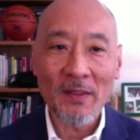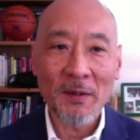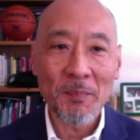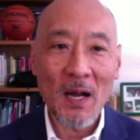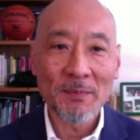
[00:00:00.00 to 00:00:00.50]

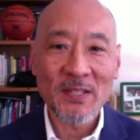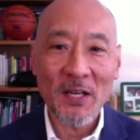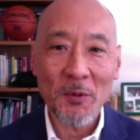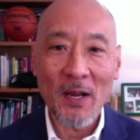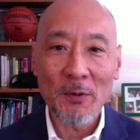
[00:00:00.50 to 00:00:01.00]
think Bob said
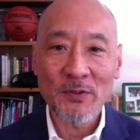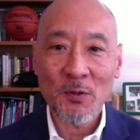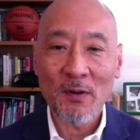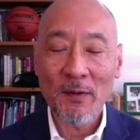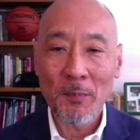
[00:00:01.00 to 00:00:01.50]
it right. It was
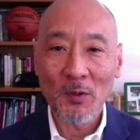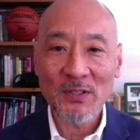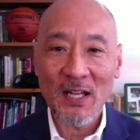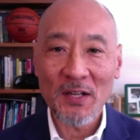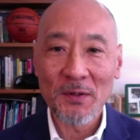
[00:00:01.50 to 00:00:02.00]
sort of a bolt
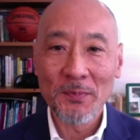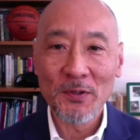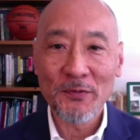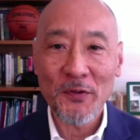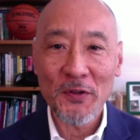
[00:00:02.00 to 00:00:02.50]
out of the
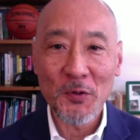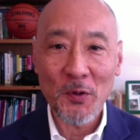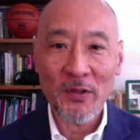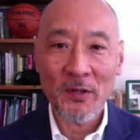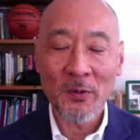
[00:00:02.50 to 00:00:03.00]
blue for the
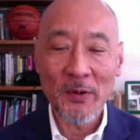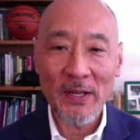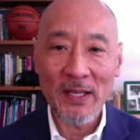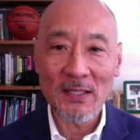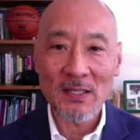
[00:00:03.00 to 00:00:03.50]
North
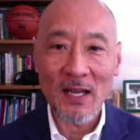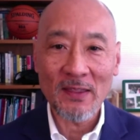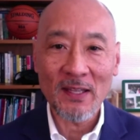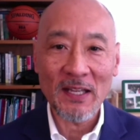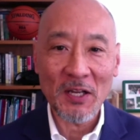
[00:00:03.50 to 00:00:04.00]
Koreans. I
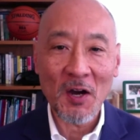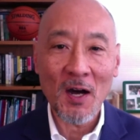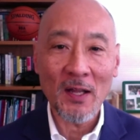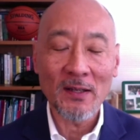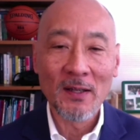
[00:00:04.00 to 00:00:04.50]
think it
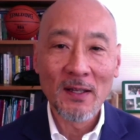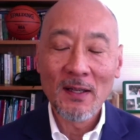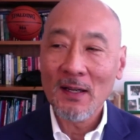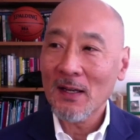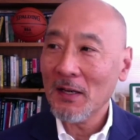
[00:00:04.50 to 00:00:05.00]
caught
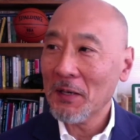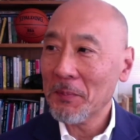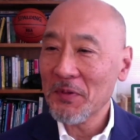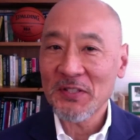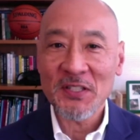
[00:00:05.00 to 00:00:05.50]

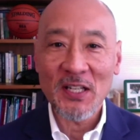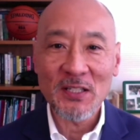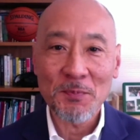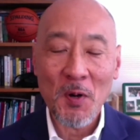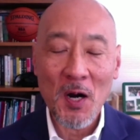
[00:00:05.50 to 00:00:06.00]
the State
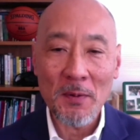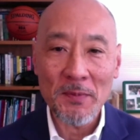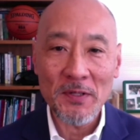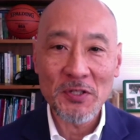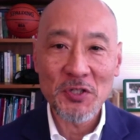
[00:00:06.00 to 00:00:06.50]

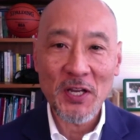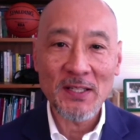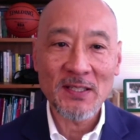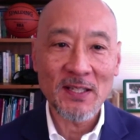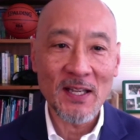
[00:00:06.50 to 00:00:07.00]
Department,
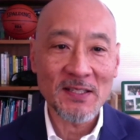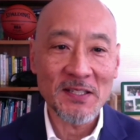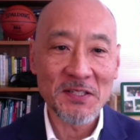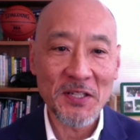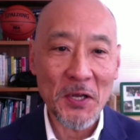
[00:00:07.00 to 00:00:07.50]
JCS,
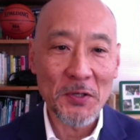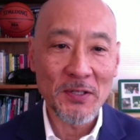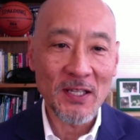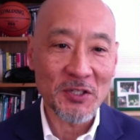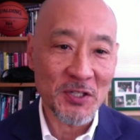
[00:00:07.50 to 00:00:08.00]
and
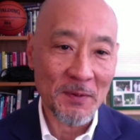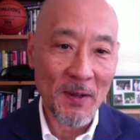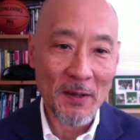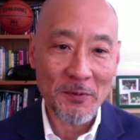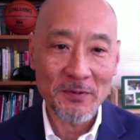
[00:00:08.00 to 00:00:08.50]
DOD. Chip,
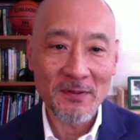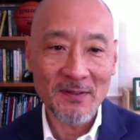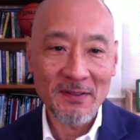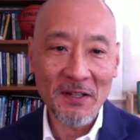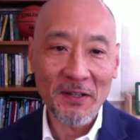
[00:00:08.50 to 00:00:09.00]
I would
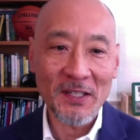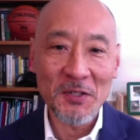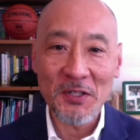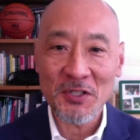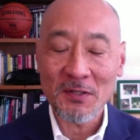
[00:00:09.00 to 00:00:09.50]
like you to